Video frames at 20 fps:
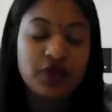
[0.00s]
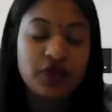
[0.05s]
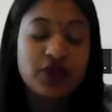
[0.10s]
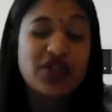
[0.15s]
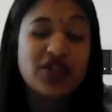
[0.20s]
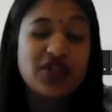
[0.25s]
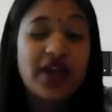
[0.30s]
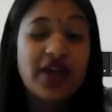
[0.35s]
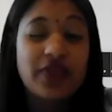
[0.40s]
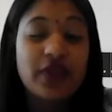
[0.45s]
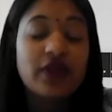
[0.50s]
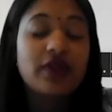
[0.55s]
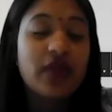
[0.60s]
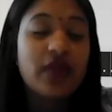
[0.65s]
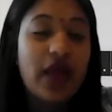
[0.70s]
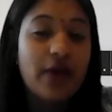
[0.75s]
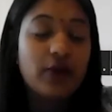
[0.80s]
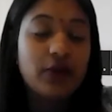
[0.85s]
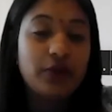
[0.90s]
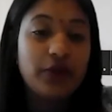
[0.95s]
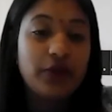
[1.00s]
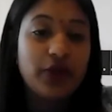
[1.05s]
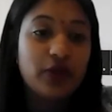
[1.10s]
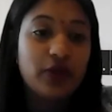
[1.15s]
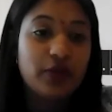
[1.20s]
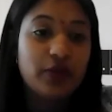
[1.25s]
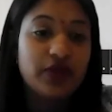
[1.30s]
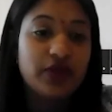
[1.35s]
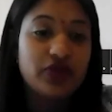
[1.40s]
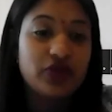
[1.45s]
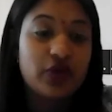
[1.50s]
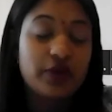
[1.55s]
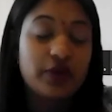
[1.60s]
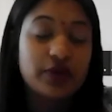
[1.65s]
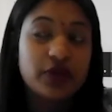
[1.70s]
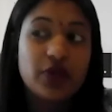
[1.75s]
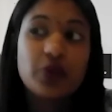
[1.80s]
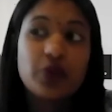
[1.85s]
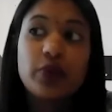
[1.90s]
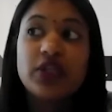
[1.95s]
So I think that would be your best option.